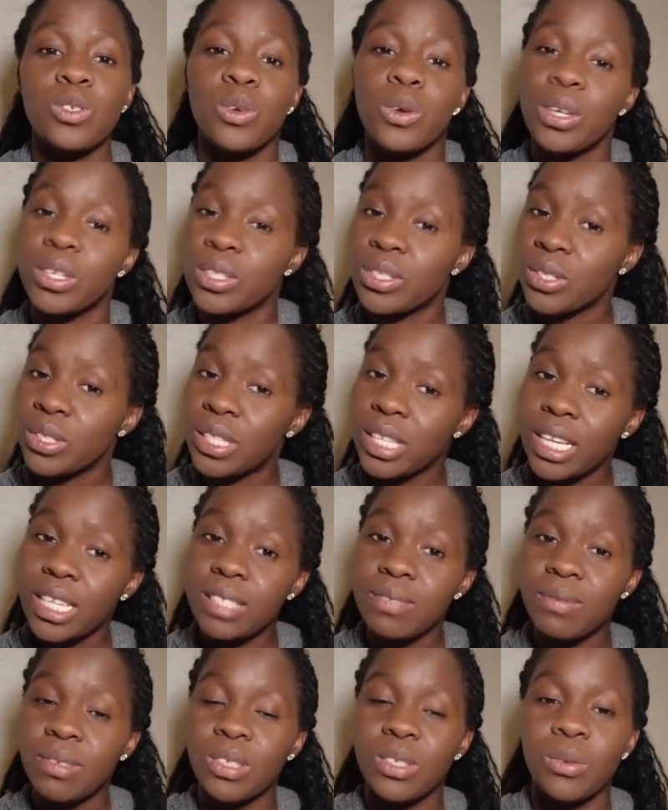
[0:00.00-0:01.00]
So in
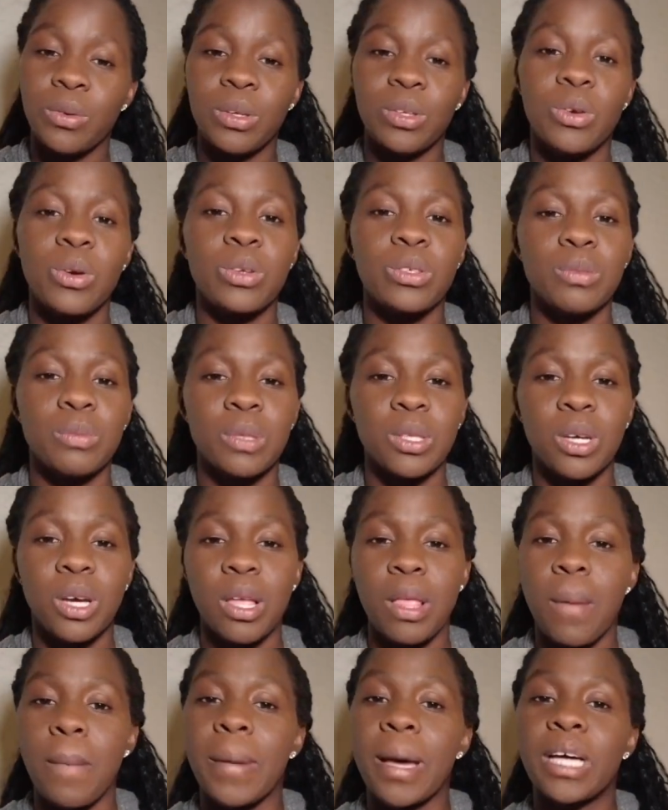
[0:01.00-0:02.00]
today's video, we're going to be
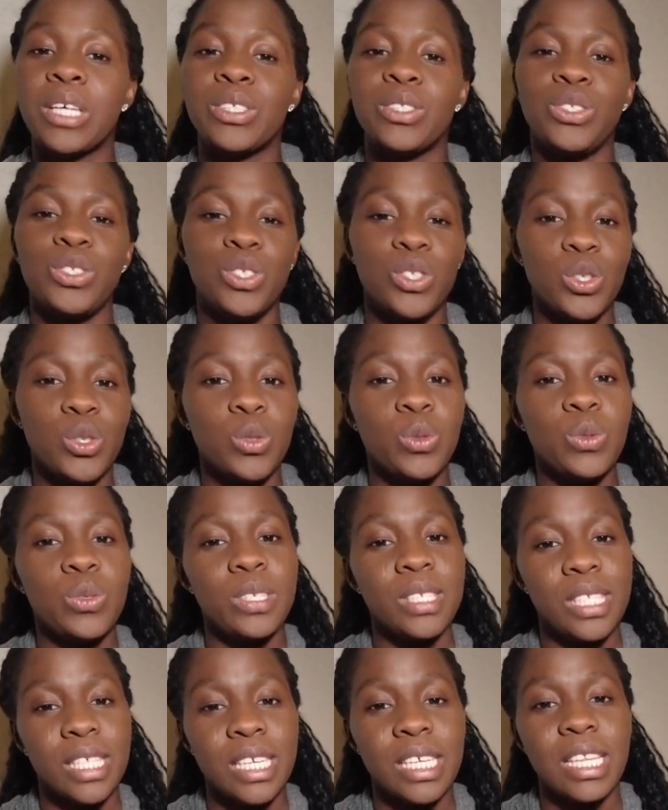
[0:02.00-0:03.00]
talking about
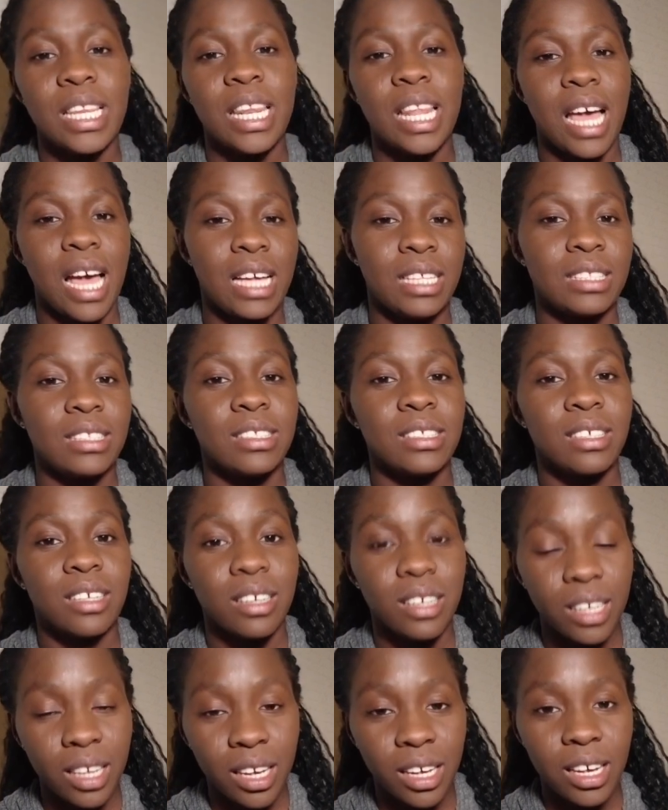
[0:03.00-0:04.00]
New Zealand.
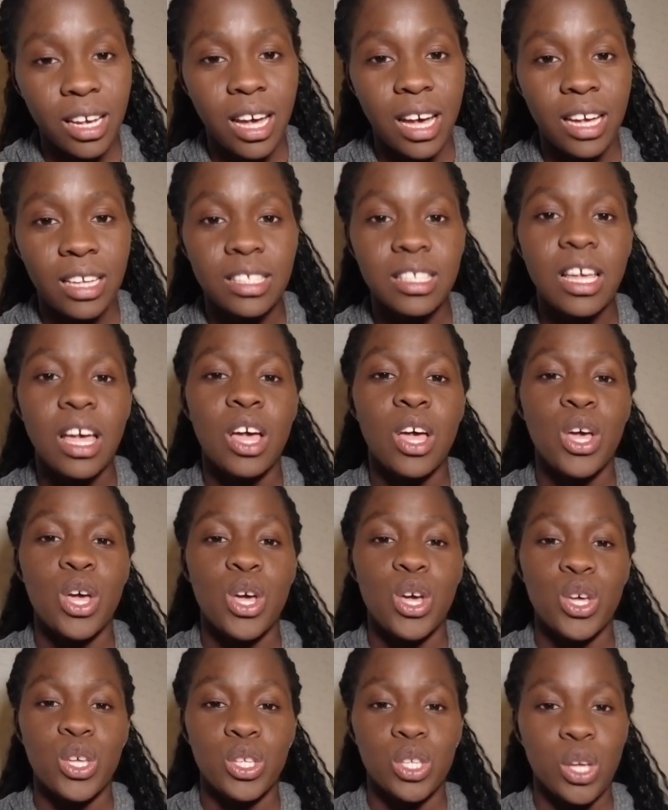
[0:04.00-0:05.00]
Okay, guys.
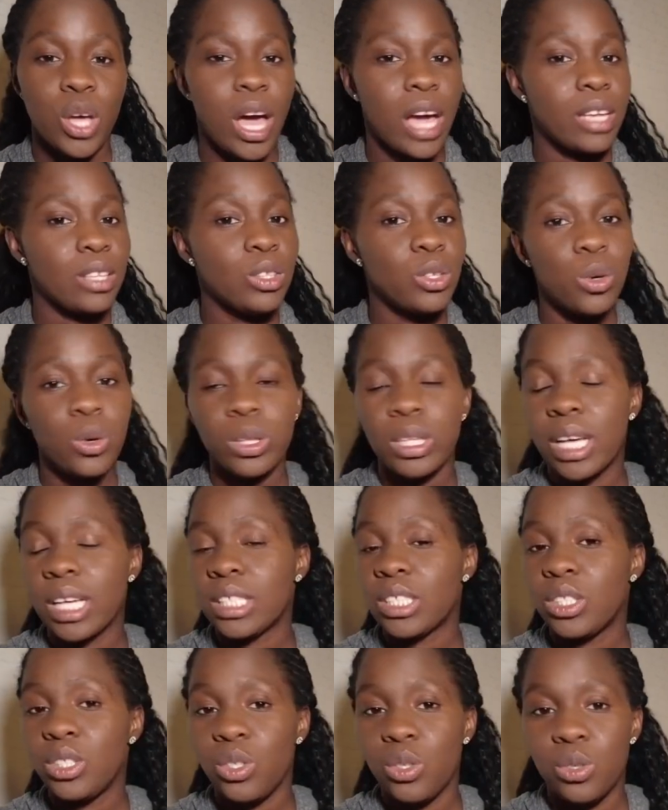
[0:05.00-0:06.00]
So I know
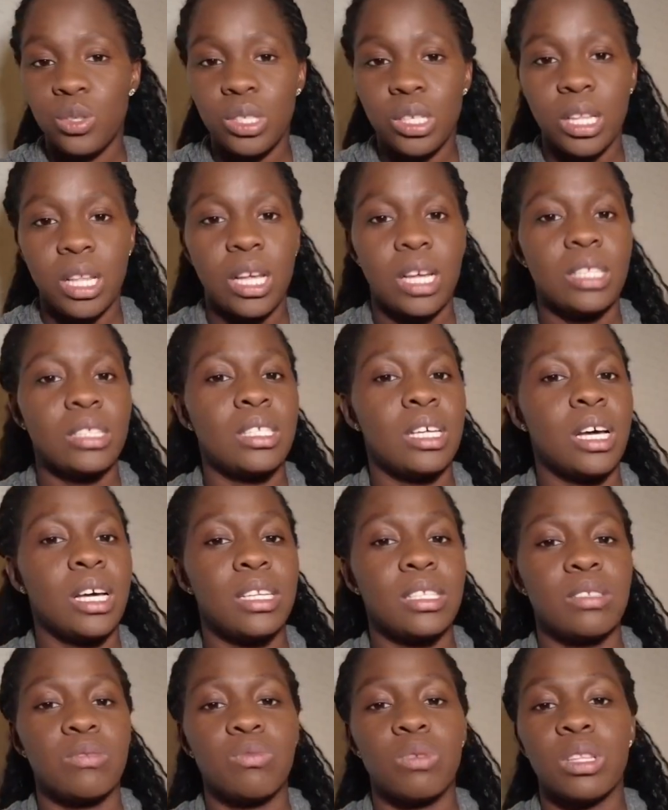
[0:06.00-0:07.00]
that New Zealand
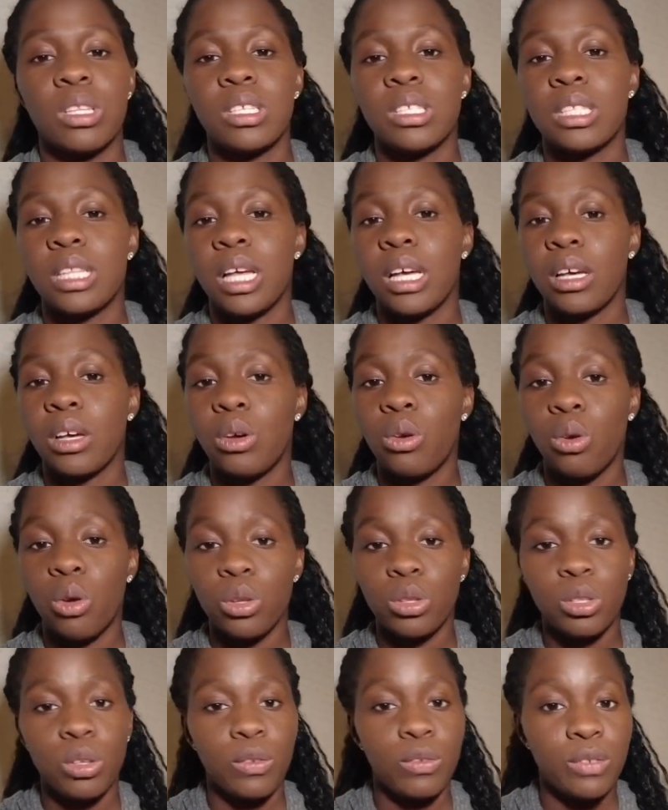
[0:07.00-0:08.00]
has released like a
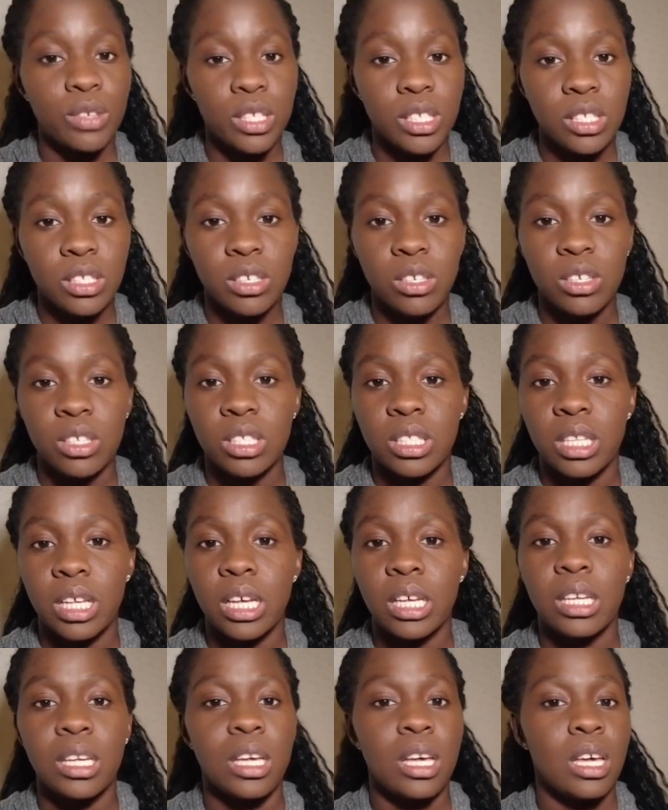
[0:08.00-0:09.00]
lot of visas,
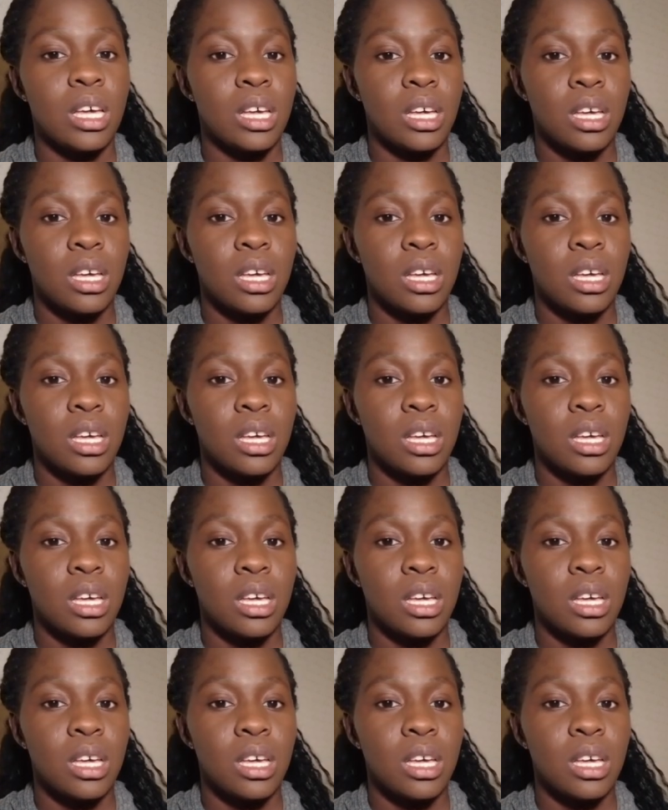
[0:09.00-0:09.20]
like